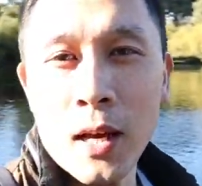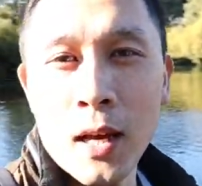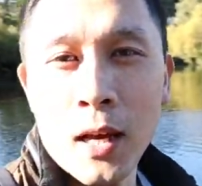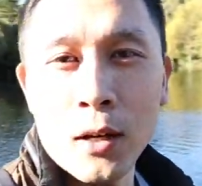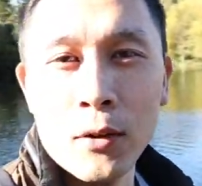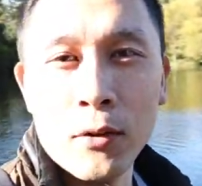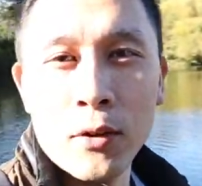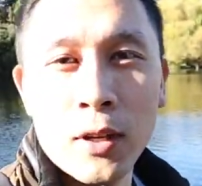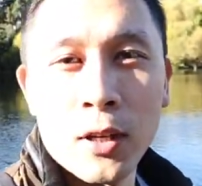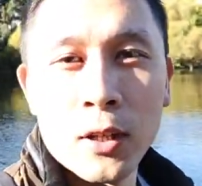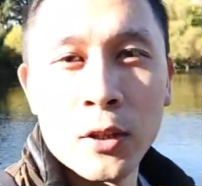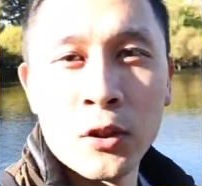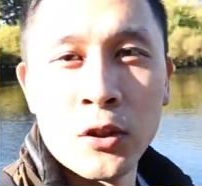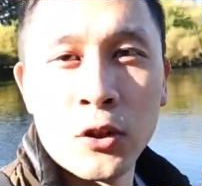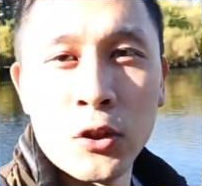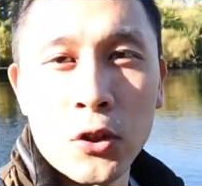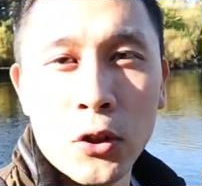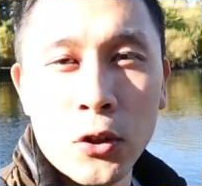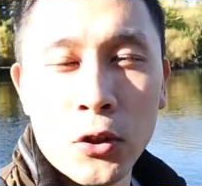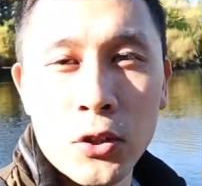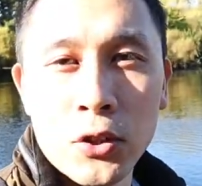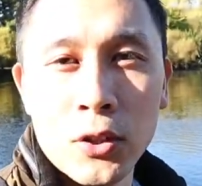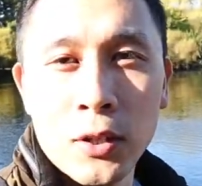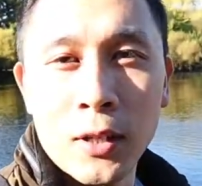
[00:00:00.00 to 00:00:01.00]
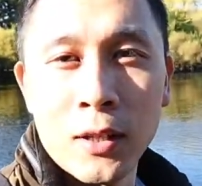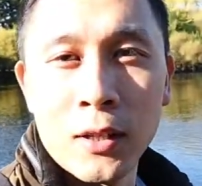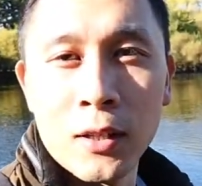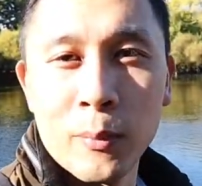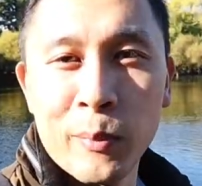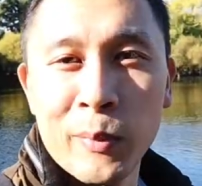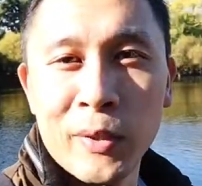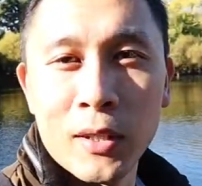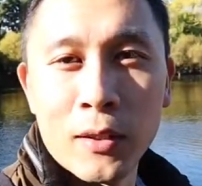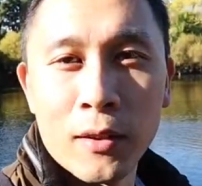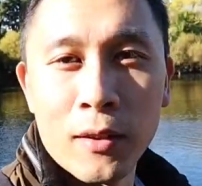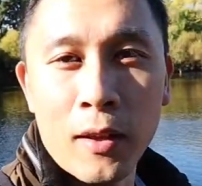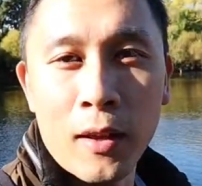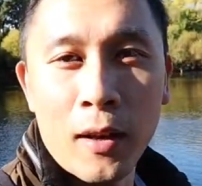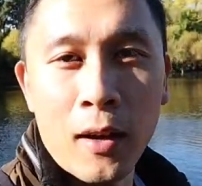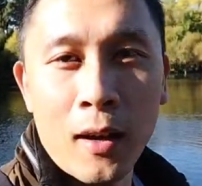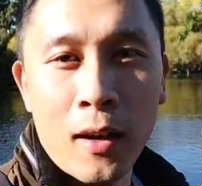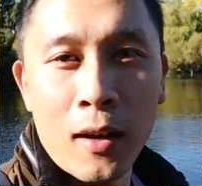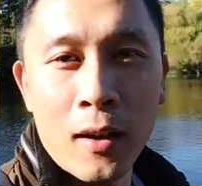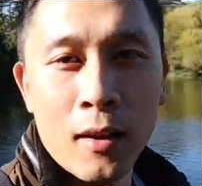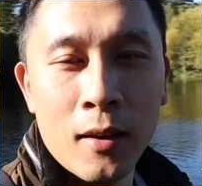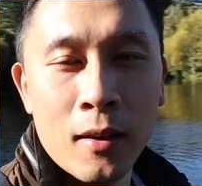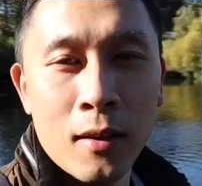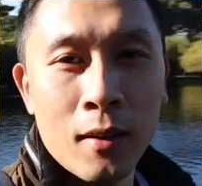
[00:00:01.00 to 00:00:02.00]
area just in the middle
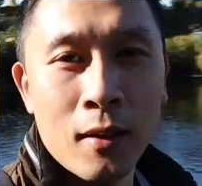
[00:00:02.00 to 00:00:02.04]
there